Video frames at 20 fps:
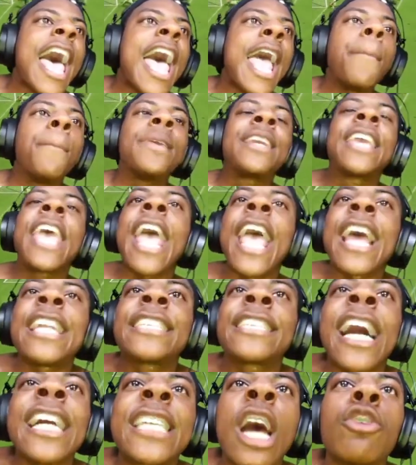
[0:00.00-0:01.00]
Hey, kid,
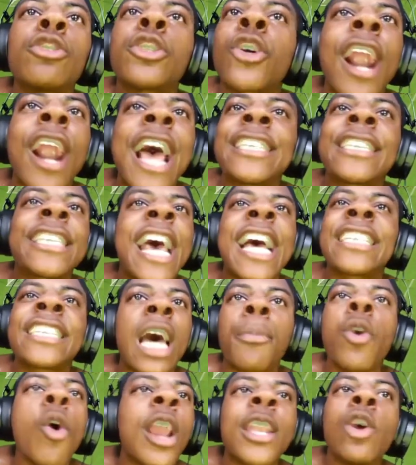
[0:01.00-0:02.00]
shut your trash ass
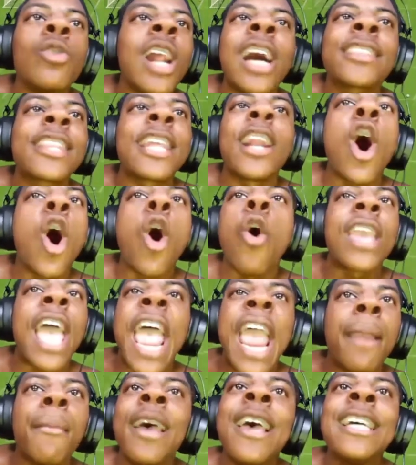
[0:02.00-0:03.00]
up. You ain't do nothing the whole
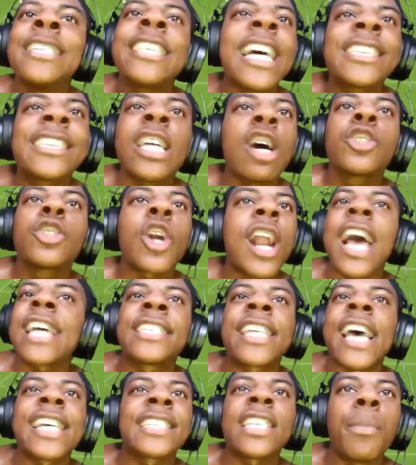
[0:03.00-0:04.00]
game. Shut your
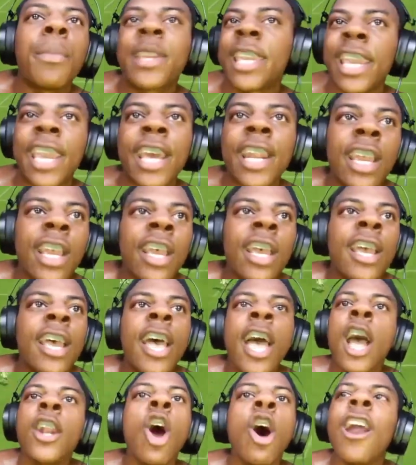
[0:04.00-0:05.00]
trash ass up, kid. No,
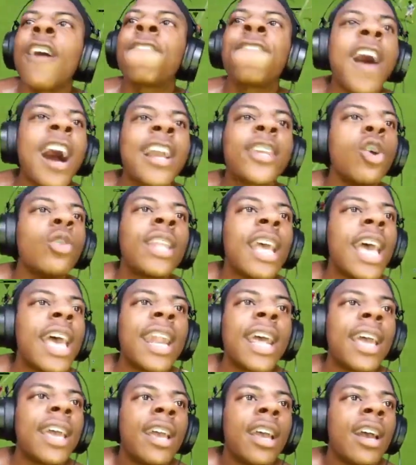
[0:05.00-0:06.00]
the fuck you
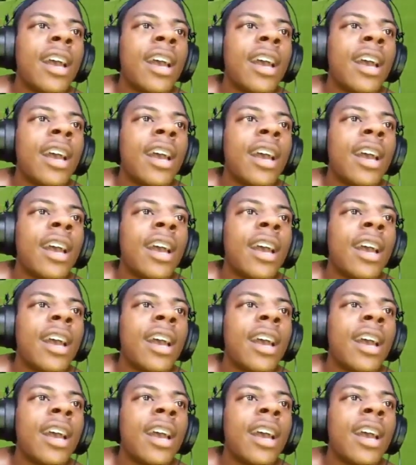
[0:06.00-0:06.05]
did it.